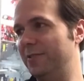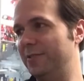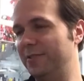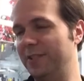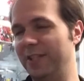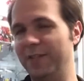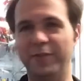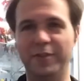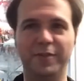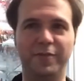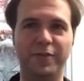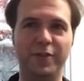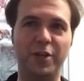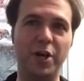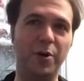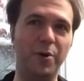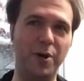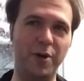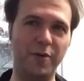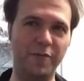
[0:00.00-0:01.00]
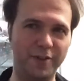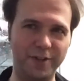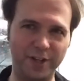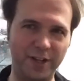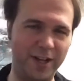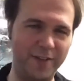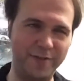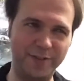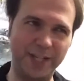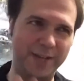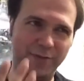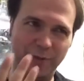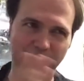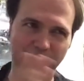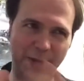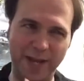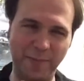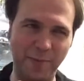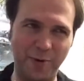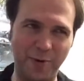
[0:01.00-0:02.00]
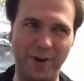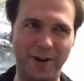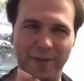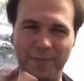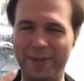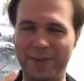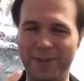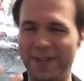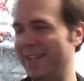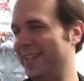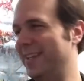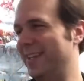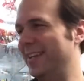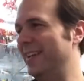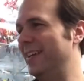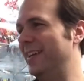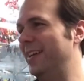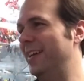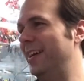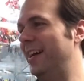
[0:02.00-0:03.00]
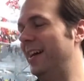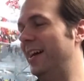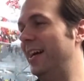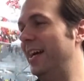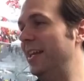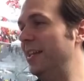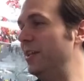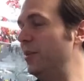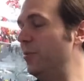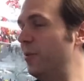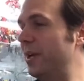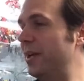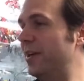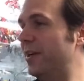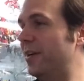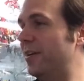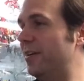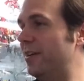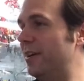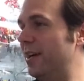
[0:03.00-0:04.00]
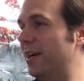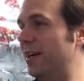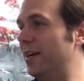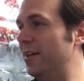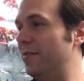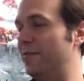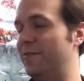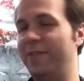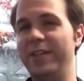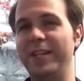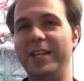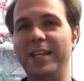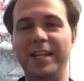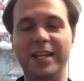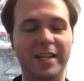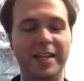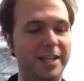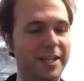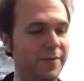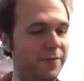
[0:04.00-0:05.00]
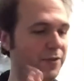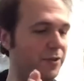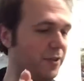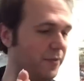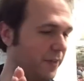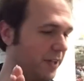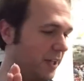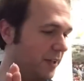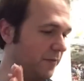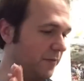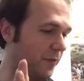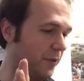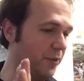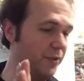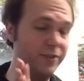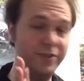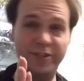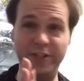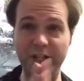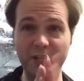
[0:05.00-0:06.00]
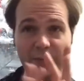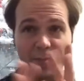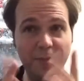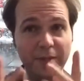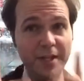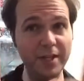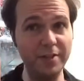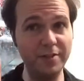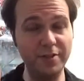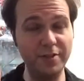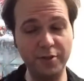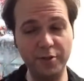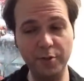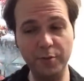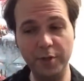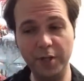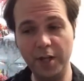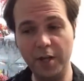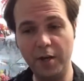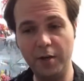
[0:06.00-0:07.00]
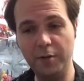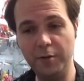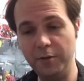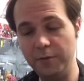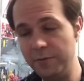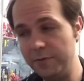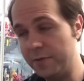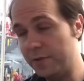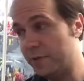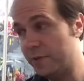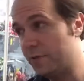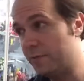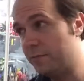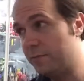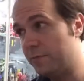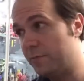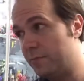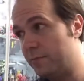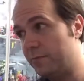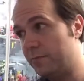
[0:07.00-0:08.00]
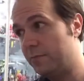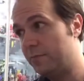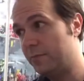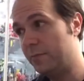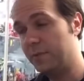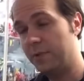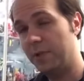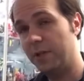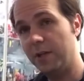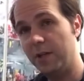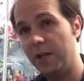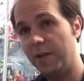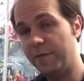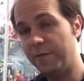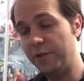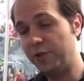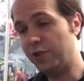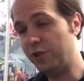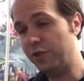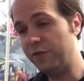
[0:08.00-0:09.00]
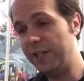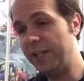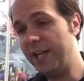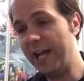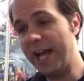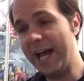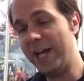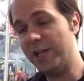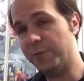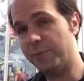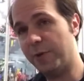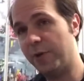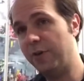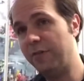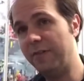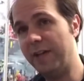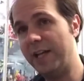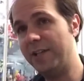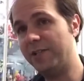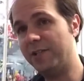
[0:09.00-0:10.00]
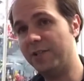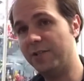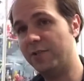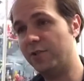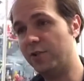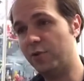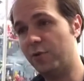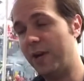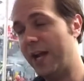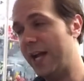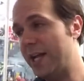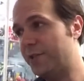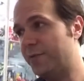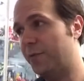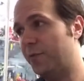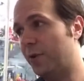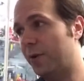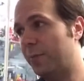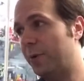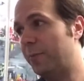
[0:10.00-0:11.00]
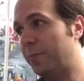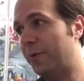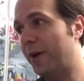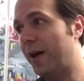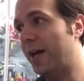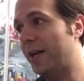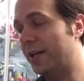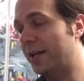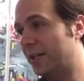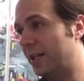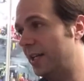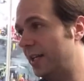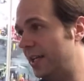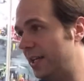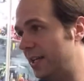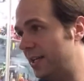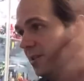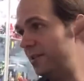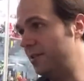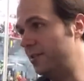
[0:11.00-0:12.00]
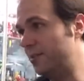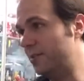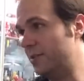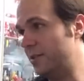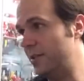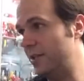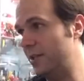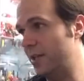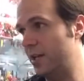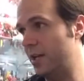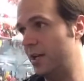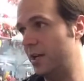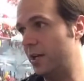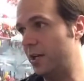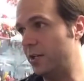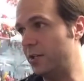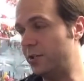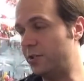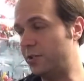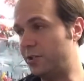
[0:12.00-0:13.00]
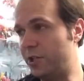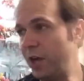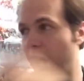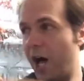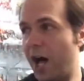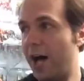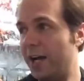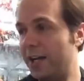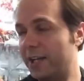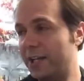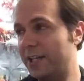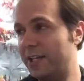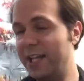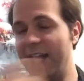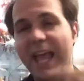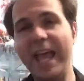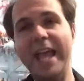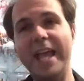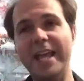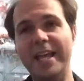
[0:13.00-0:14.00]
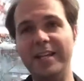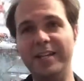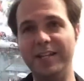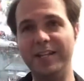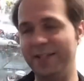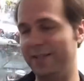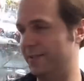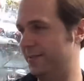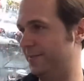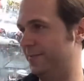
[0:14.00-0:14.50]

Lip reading: If you go over, you obviously have to pay more. But and the winner of the gift certificate for Symbiote Studios officially Hasbro licensed Transformer product is Dogcade. It